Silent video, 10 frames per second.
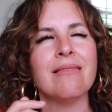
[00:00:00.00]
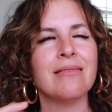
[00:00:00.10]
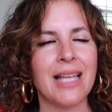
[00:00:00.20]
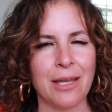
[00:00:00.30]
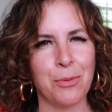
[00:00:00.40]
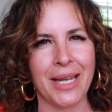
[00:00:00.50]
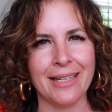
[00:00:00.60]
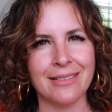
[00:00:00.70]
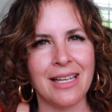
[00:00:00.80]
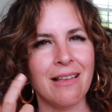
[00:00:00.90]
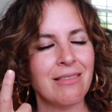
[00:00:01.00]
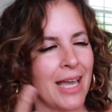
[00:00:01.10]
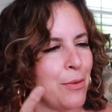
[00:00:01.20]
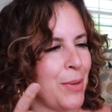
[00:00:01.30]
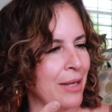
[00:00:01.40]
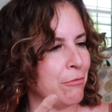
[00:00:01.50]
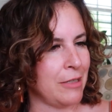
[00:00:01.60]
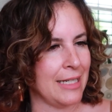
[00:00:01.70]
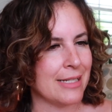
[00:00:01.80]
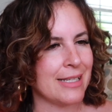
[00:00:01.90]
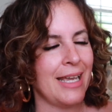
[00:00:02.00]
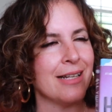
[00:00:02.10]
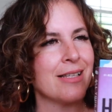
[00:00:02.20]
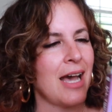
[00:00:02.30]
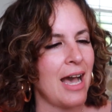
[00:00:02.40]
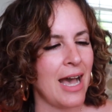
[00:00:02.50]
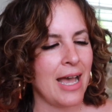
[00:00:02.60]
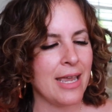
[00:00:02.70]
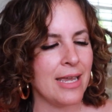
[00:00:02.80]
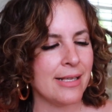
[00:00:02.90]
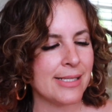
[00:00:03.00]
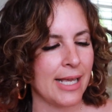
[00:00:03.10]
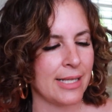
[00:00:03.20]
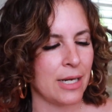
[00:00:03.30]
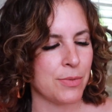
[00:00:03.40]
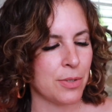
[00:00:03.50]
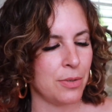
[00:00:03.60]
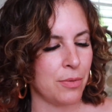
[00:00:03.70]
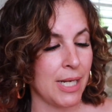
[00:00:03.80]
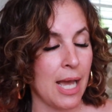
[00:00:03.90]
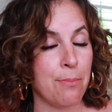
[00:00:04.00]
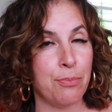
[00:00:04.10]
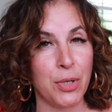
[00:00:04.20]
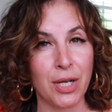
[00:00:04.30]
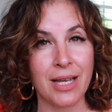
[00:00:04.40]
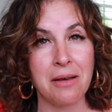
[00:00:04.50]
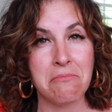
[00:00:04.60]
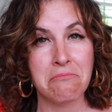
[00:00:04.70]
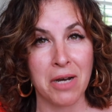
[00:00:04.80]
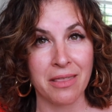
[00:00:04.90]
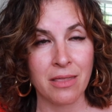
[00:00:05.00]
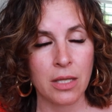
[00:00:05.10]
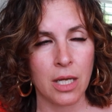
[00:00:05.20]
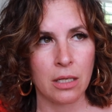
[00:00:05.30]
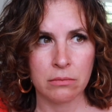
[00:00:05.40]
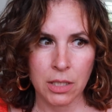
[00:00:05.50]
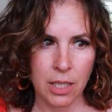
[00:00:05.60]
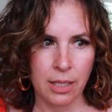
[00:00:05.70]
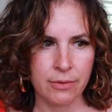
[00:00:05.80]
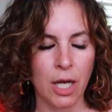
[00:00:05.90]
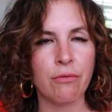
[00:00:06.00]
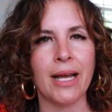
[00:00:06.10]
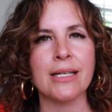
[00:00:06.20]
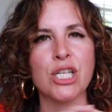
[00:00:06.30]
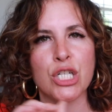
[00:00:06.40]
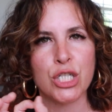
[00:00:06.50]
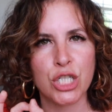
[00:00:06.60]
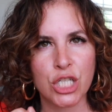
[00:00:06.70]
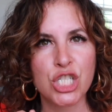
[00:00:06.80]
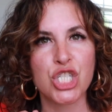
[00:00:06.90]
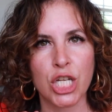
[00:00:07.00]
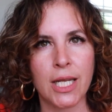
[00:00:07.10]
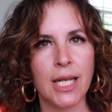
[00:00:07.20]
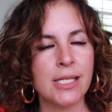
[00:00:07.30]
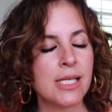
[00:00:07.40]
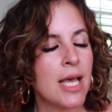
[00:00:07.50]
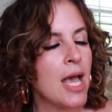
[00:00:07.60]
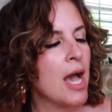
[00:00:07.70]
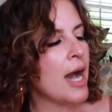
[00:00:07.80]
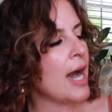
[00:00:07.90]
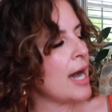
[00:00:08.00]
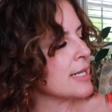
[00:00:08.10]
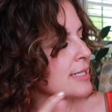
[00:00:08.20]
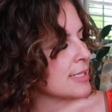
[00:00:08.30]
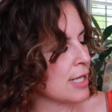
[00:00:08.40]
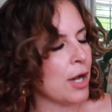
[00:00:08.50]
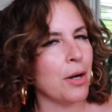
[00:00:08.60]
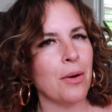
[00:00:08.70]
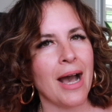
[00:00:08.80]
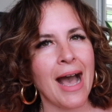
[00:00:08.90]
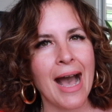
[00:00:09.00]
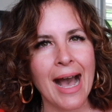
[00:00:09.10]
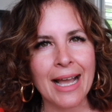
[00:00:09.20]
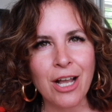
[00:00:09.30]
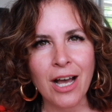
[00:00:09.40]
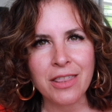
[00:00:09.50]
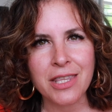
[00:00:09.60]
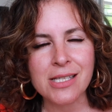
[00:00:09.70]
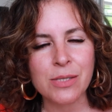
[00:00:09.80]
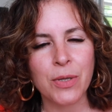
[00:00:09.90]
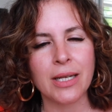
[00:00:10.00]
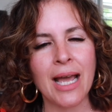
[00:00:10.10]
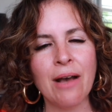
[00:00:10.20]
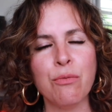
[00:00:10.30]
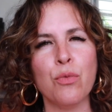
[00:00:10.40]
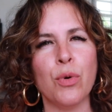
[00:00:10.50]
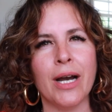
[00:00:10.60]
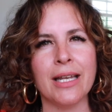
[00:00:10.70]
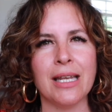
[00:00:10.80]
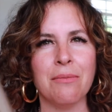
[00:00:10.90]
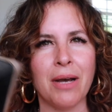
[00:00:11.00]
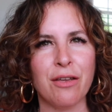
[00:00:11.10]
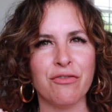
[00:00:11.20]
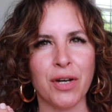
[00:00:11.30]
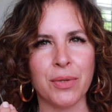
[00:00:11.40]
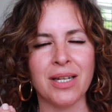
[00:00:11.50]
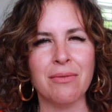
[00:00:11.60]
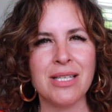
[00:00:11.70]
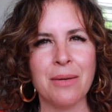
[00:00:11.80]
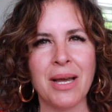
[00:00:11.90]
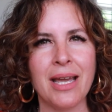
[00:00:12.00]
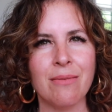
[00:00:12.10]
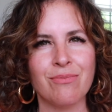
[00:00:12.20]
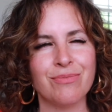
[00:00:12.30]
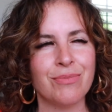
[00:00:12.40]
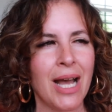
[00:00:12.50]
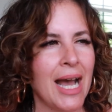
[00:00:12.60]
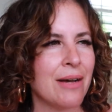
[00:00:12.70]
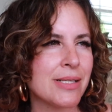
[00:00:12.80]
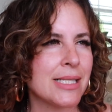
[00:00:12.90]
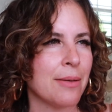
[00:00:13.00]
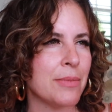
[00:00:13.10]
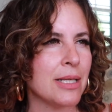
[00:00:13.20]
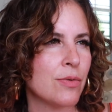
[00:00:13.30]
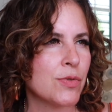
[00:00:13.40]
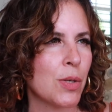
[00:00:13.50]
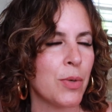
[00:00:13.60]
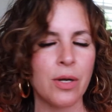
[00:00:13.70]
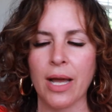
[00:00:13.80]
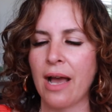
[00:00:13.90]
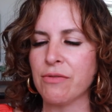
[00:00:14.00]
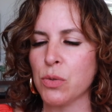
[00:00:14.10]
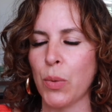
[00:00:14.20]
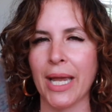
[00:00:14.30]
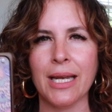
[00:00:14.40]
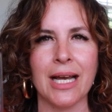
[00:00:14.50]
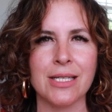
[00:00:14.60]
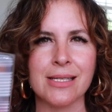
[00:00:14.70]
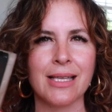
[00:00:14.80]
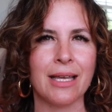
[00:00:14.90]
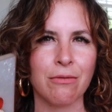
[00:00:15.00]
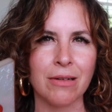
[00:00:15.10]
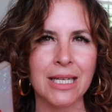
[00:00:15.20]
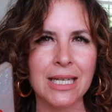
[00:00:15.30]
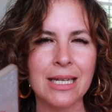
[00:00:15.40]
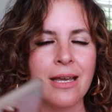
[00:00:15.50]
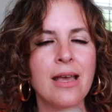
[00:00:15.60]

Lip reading: lightweight, a lightweight read. And I said that I was going to read a book a month, and I have not read it. So I got this one. I have one in my phone, and every time I have somewhere that I have to wait, I just like read